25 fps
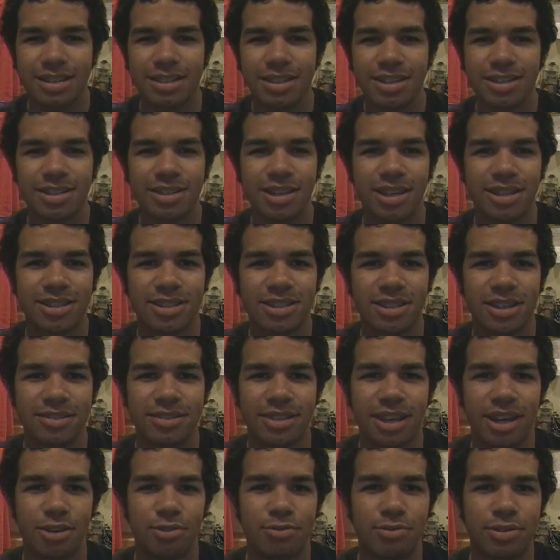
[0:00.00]
it does touch
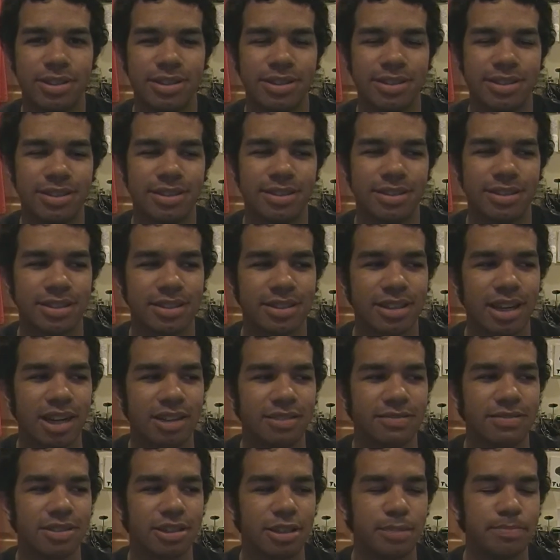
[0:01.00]
on that one
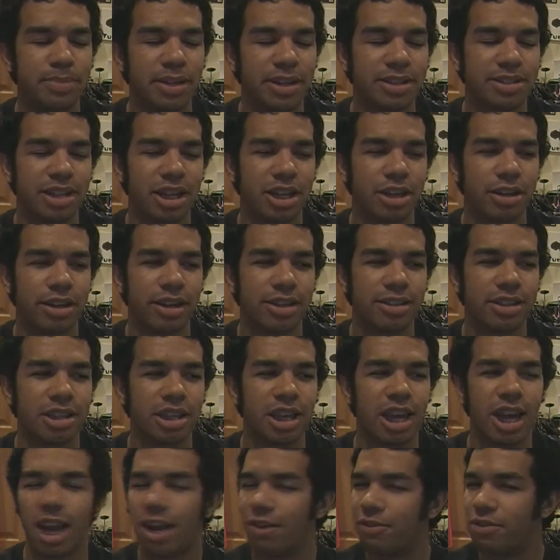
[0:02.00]
kind of subject that I
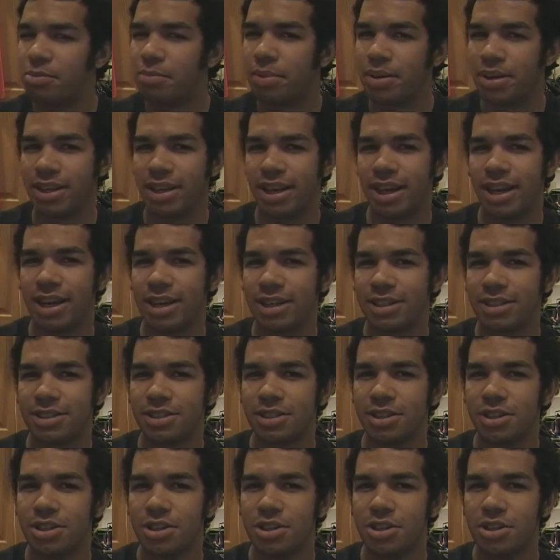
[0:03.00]
think everybody
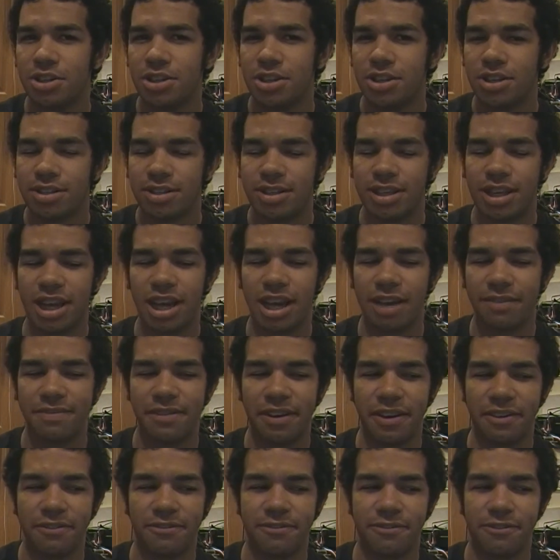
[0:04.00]
has. They
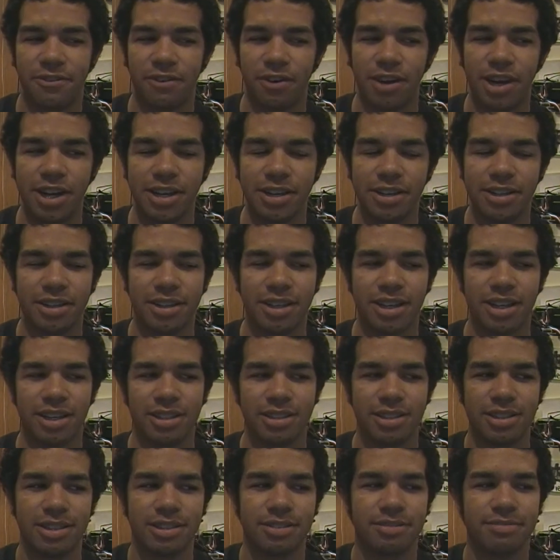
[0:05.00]
have that friend
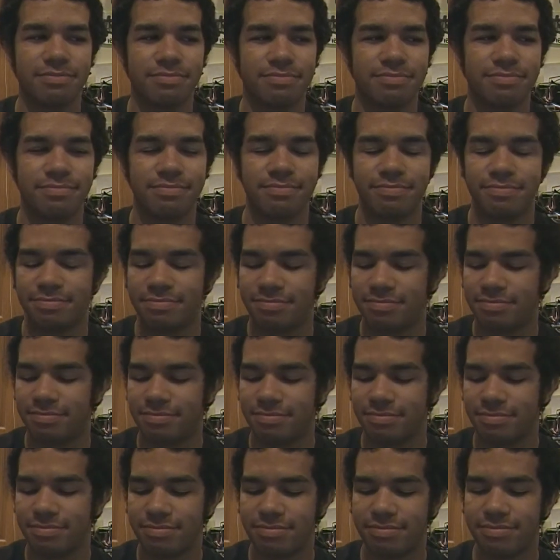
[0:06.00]
that, like,
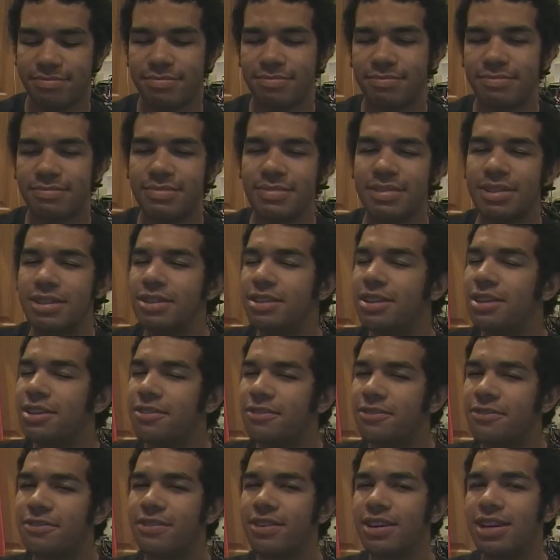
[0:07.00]
they're
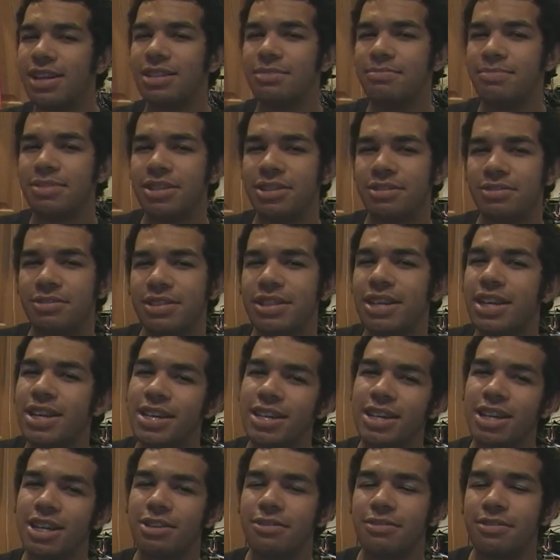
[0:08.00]
your friend, but you don't
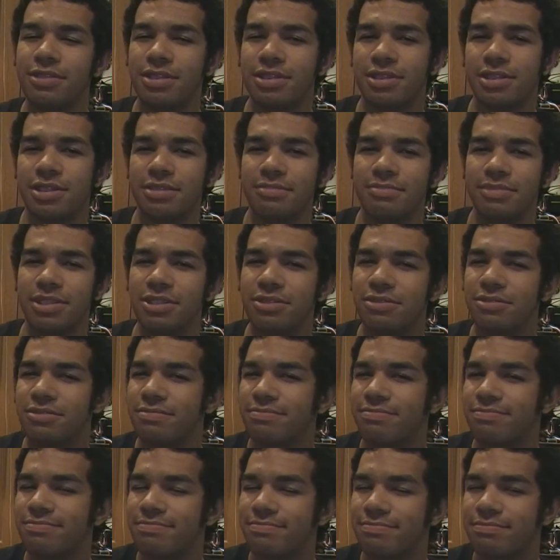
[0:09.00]
hang out with them. You don't
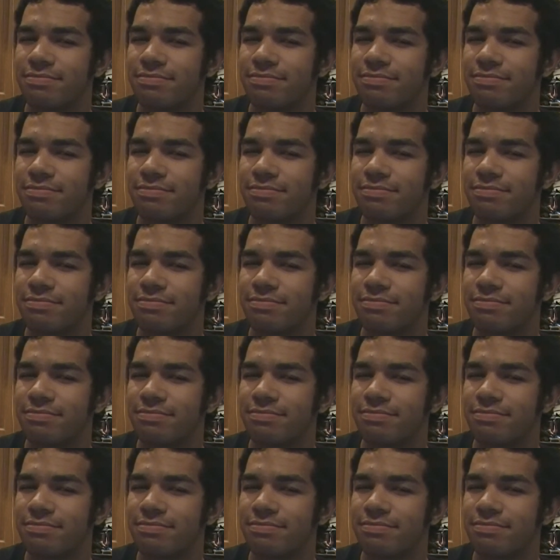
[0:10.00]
